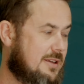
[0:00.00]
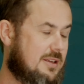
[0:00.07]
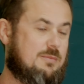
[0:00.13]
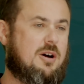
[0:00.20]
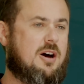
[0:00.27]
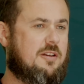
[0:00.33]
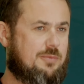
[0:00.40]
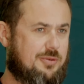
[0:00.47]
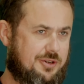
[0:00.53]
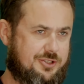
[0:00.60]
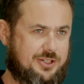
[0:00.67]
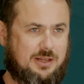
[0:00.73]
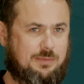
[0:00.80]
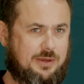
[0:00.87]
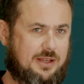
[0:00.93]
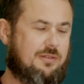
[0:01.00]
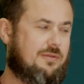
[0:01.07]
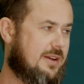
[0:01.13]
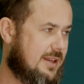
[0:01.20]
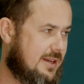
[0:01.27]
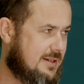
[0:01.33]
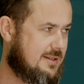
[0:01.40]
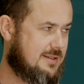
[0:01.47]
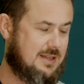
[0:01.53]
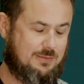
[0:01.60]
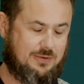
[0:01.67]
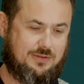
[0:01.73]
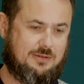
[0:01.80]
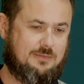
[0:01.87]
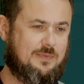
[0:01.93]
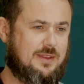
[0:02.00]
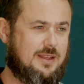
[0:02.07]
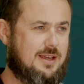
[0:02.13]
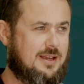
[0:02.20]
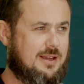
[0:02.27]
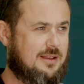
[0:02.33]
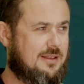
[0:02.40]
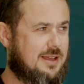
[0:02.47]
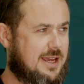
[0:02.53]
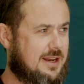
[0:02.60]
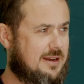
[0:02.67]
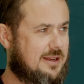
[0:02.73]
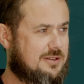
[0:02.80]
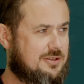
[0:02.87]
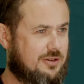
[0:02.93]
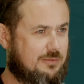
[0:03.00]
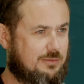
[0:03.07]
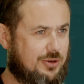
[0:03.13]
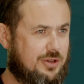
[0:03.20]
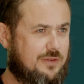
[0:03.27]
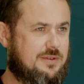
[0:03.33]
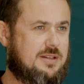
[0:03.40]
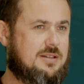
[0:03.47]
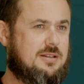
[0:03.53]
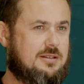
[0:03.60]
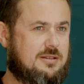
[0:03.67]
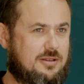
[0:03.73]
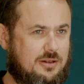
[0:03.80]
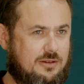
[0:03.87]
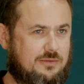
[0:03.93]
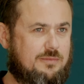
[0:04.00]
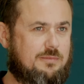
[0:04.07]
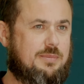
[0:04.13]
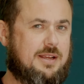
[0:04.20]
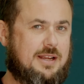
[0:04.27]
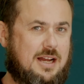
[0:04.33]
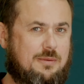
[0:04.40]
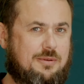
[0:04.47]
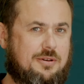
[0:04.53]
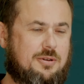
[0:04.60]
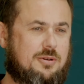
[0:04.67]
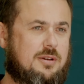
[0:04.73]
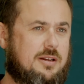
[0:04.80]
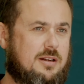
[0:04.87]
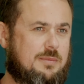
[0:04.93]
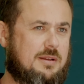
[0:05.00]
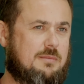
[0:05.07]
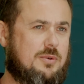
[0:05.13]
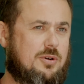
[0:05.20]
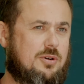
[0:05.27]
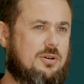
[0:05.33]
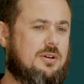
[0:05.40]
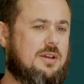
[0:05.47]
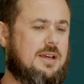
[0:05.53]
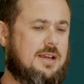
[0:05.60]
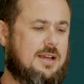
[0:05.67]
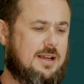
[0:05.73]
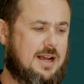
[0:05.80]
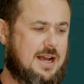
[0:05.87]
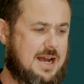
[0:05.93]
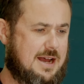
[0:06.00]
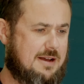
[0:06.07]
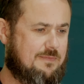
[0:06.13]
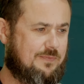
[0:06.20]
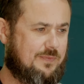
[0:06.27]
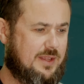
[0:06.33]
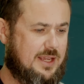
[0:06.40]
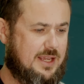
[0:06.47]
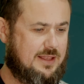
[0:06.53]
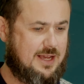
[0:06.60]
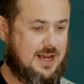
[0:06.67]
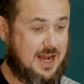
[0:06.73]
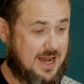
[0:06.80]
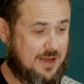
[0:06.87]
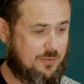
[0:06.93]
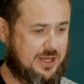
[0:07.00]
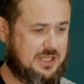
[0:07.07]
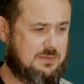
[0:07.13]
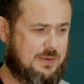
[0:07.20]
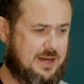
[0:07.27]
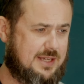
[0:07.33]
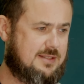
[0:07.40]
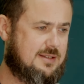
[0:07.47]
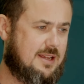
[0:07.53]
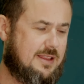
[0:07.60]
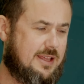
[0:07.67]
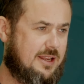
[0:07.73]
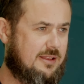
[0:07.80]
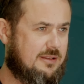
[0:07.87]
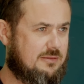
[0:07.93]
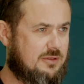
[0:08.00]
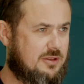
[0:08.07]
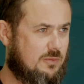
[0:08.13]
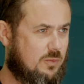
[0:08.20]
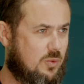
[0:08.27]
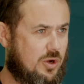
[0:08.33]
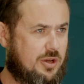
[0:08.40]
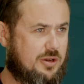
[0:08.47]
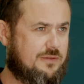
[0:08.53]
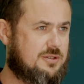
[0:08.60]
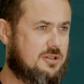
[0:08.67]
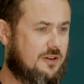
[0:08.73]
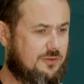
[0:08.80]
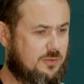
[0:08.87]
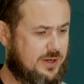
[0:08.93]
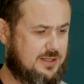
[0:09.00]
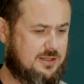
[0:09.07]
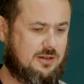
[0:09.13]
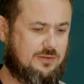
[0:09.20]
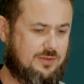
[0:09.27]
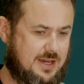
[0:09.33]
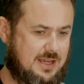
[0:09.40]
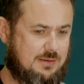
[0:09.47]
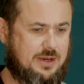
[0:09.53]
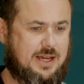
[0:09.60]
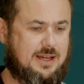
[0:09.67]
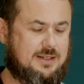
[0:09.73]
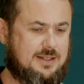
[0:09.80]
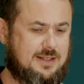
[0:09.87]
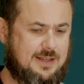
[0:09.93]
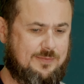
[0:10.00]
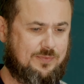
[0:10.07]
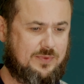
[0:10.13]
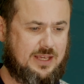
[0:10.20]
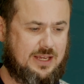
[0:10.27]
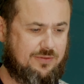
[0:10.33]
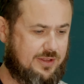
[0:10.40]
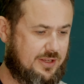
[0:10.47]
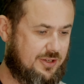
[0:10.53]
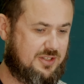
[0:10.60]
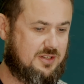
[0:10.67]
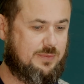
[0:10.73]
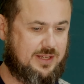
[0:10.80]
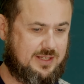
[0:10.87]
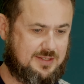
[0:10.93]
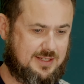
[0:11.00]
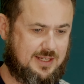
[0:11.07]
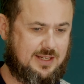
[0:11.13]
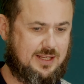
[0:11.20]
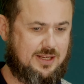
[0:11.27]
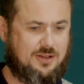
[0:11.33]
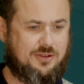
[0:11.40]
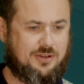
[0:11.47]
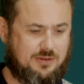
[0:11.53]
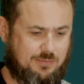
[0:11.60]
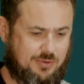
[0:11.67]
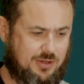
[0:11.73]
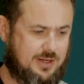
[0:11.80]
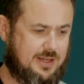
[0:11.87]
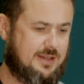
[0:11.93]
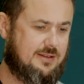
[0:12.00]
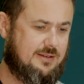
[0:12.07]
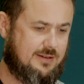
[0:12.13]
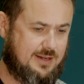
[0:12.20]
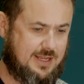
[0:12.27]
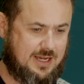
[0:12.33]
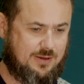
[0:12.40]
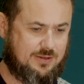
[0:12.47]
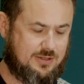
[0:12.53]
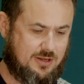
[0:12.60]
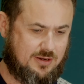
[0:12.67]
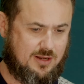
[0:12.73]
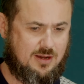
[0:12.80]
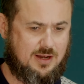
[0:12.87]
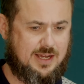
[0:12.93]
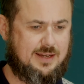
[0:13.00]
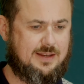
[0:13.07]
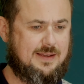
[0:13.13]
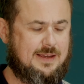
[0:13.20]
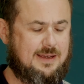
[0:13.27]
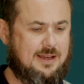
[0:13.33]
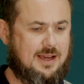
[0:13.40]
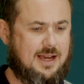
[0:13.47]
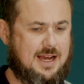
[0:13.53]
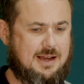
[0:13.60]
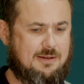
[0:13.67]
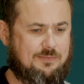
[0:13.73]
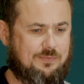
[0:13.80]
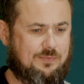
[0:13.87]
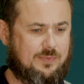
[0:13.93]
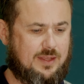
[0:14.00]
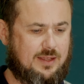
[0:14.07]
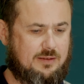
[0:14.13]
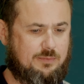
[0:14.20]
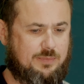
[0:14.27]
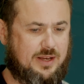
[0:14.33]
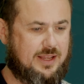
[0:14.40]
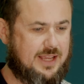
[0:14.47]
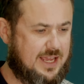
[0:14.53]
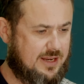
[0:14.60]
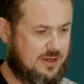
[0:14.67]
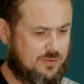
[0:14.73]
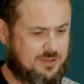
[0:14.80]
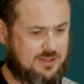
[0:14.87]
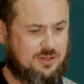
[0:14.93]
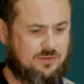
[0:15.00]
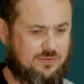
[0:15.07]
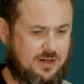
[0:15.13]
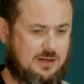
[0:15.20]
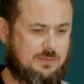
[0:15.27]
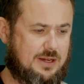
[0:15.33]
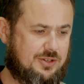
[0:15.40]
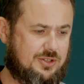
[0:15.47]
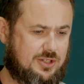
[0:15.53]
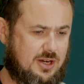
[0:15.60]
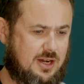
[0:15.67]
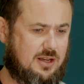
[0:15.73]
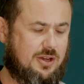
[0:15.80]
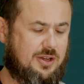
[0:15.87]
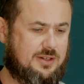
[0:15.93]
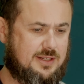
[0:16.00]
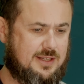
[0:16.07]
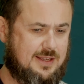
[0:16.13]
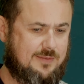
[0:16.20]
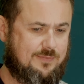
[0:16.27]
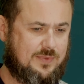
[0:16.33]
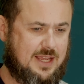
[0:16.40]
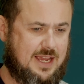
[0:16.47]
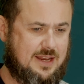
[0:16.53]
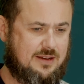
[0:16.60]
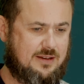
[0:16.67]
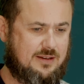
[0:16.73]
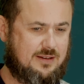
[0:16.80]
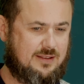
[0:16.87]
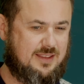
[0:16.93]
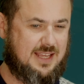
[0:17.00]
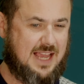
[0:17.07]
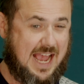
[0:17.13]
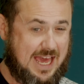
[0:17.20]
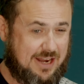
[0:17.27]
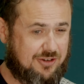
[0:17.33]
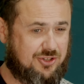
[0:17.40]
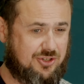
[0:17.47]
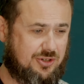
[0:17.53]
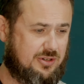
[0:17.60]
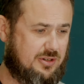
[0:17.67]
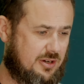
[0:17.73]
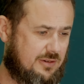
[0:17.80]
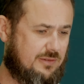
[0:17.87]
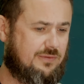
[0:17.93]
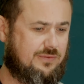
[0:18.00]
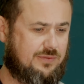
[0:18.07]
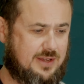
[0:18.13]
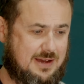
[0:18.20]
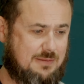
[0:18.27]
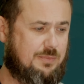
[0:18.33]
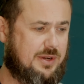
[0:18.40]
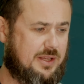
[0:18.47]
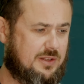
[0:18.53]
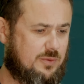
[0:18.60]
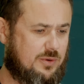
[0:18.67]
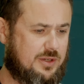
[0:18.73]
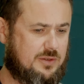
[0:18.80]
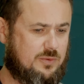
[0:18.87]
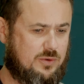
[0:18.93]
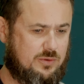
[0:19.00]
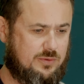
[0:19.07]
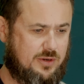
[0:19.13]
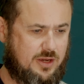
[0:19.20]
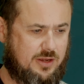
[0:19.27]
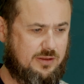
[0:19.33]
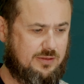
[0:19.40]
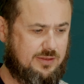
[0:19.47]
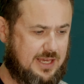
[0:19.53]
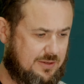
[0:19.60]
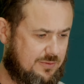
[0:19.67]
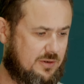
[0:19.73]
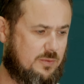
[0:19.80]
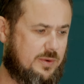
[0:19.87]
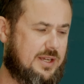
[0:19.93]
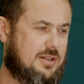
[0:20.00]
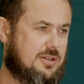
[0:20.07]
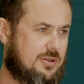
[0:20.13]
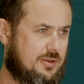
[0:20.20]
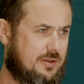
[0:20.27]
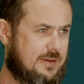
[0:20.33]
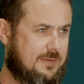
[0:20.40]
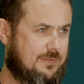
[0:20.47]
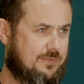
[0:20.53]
You might have put a GPS feed into some of them. Then it sort of moved into sort of being able to do a little bit more in the hardware space, and then in the world of software sort of came out. Everything used to be a CD on the computer, now it's online. But again, it was still very much siloed, and the attitude of companies was, well, no, that's what we do.